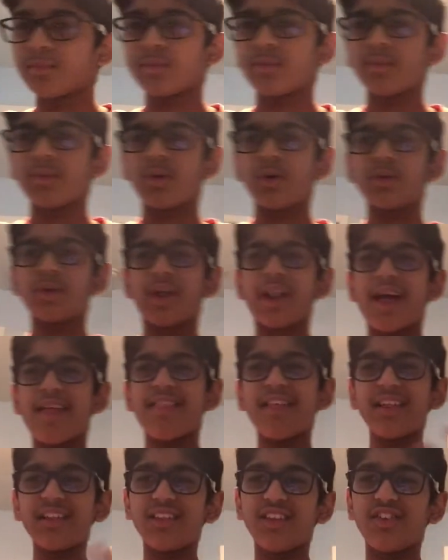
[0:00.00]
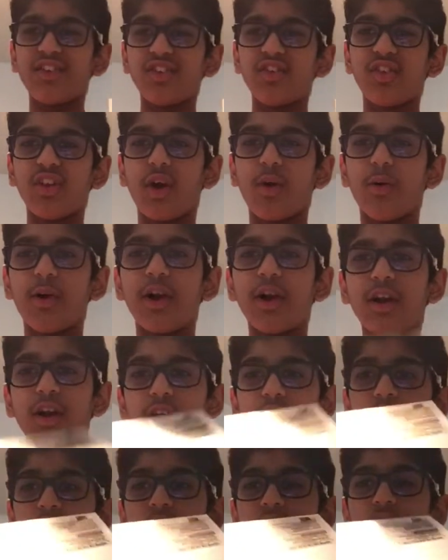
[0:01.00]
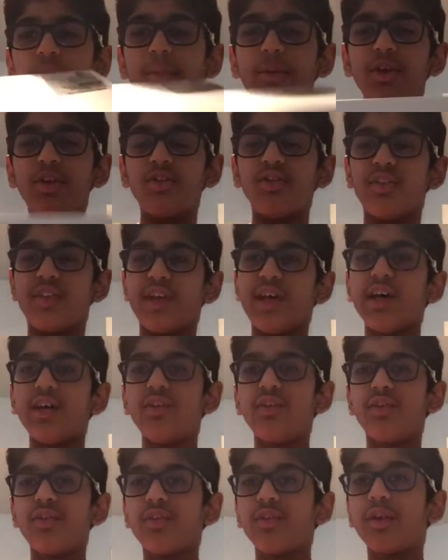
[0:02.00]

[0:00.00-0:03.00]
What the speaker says: Hold on, I think this is lower. So I'm gonna use this.